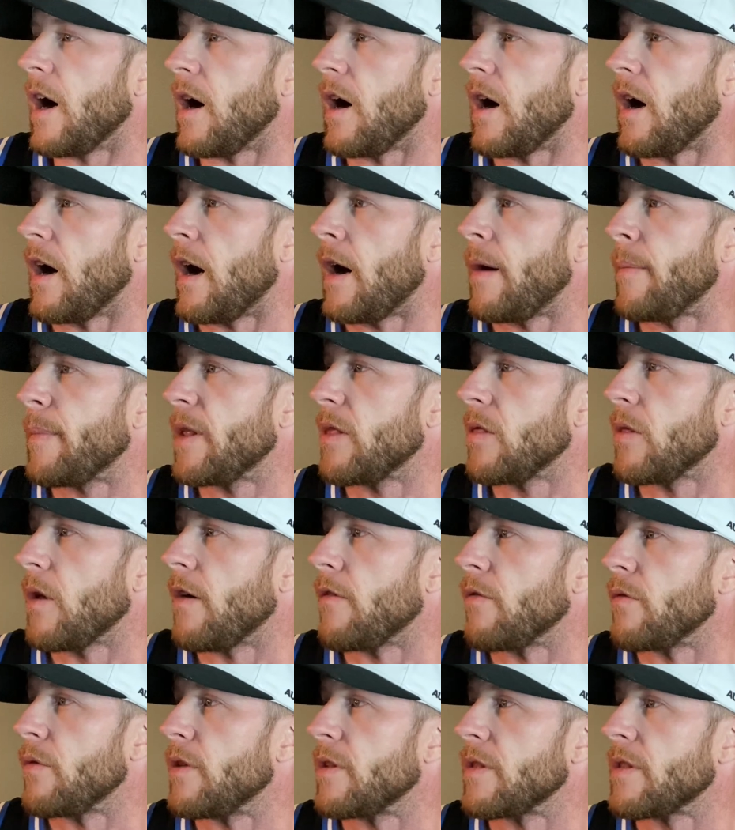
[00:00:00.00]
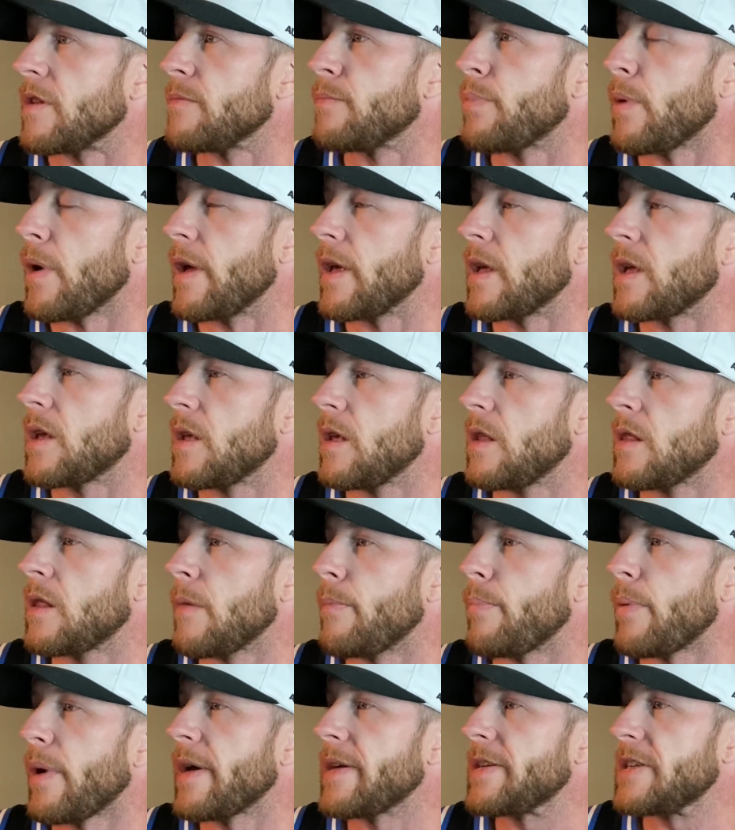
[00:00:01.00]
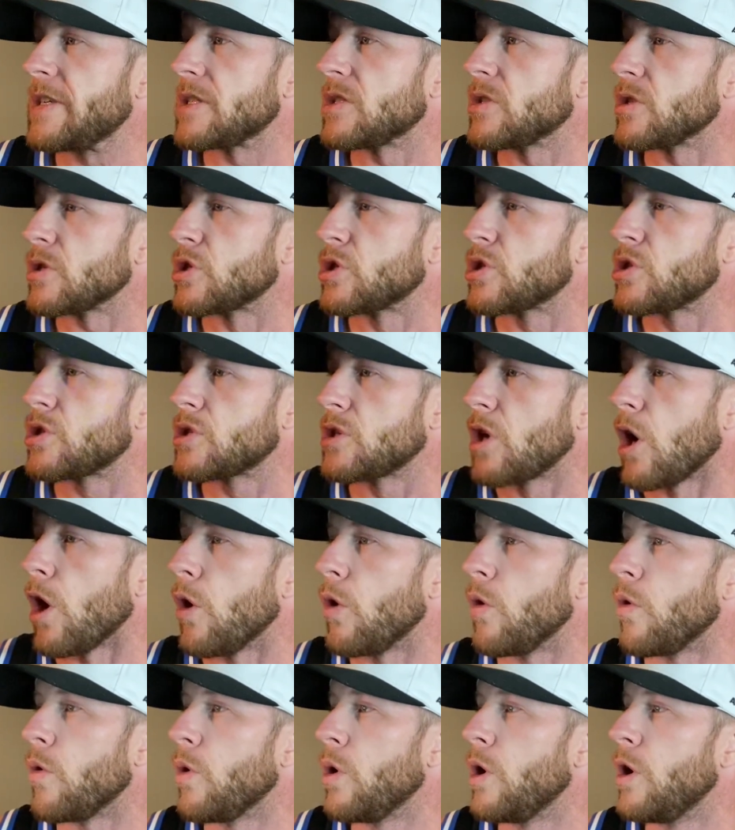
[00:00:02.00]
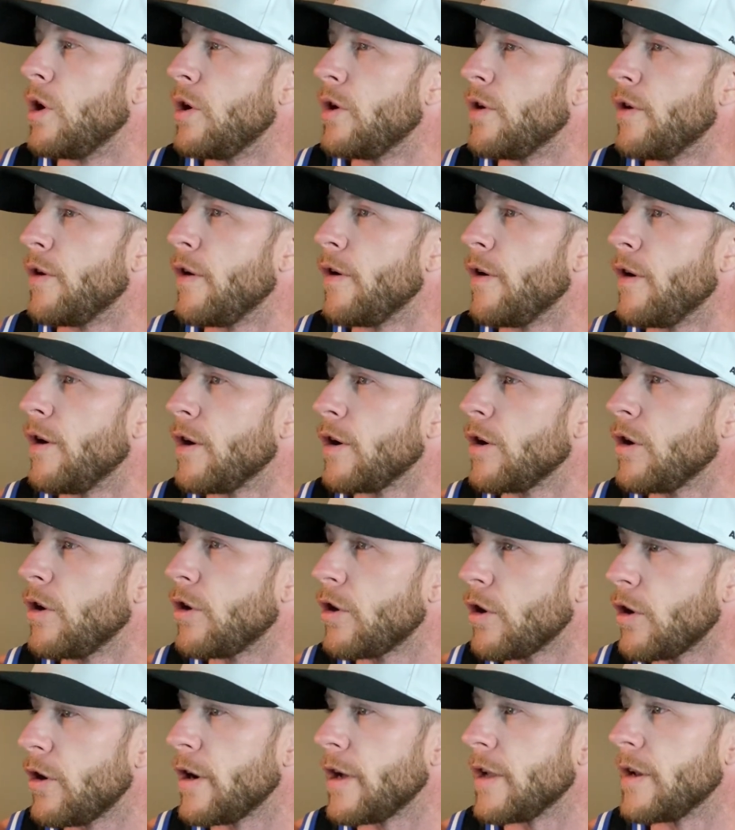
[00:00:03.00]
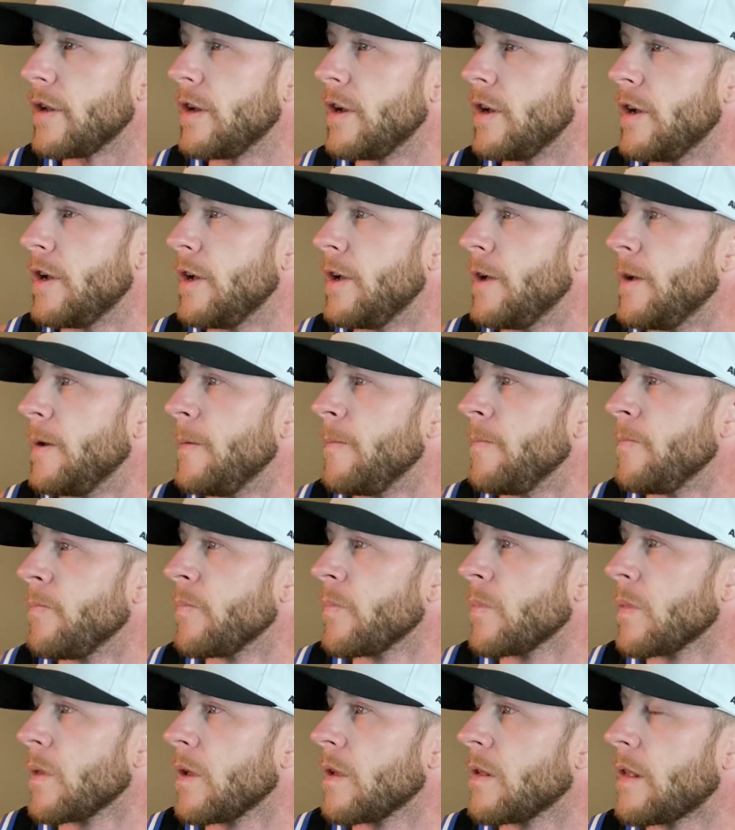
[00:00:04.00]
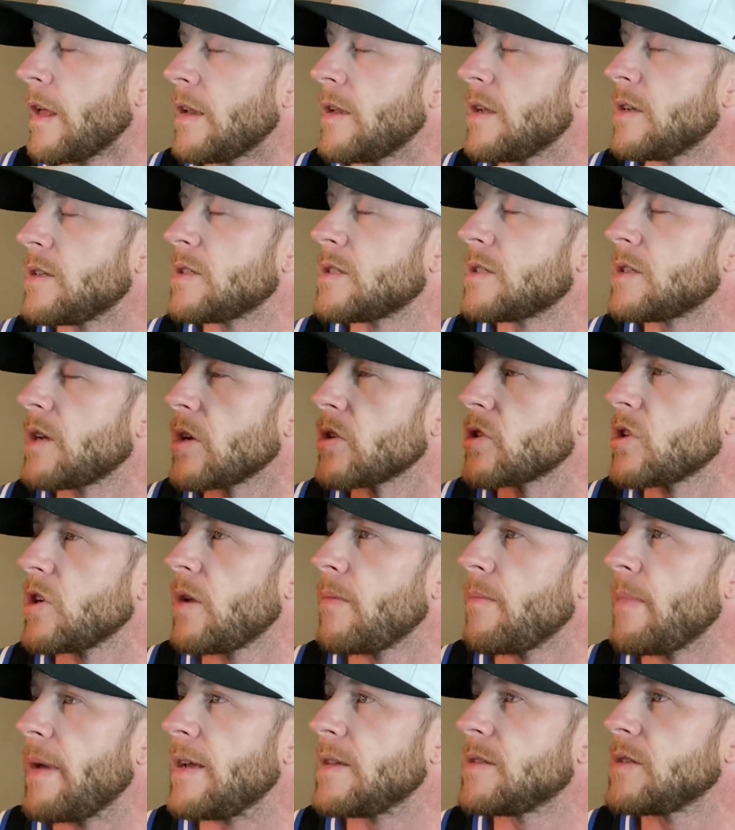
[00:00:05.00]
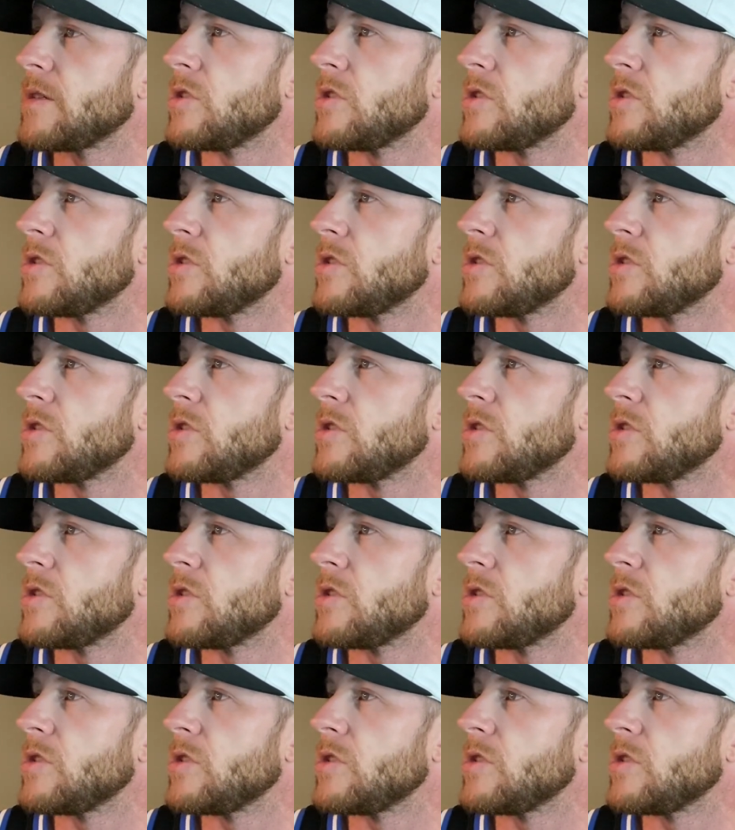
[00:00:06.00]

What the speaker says: I'm in love with it. The bike just looks so good. They did such an amazing